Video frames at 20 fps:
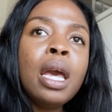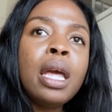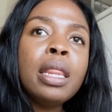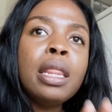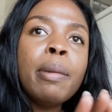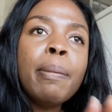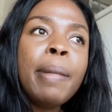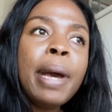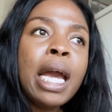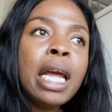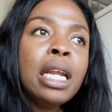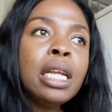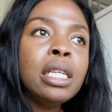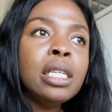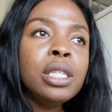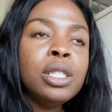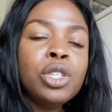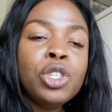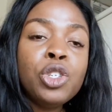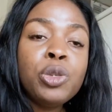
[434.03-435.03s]
The man in
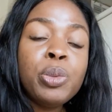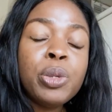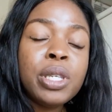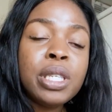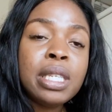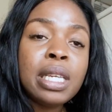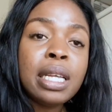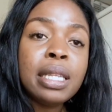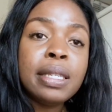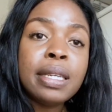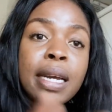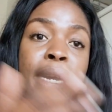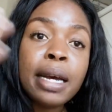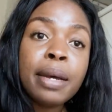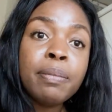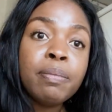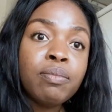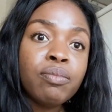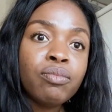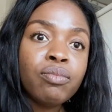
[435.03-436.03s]
the dispute
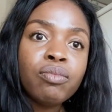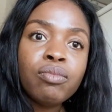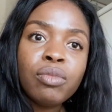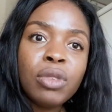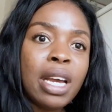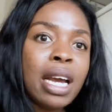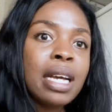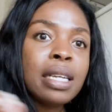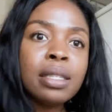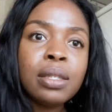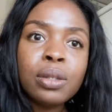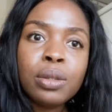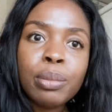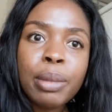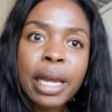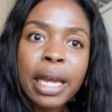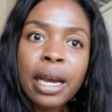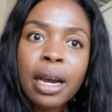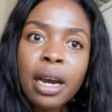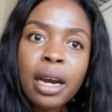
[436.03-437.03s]
center canceled
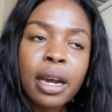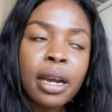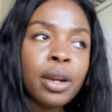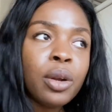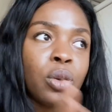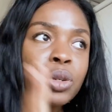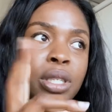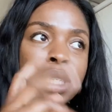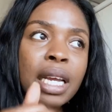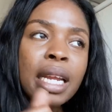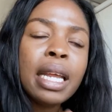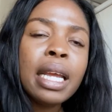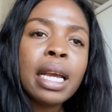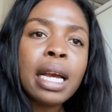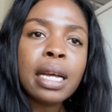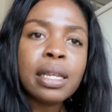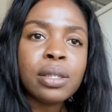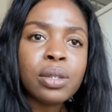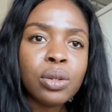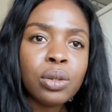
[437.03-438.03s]
my card, or said he
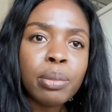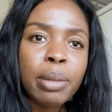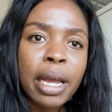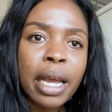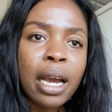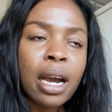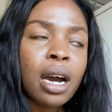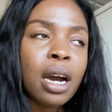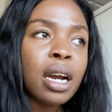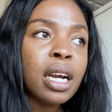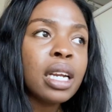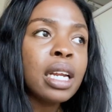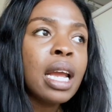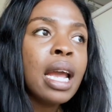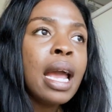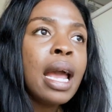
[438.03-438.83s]
canceled my card,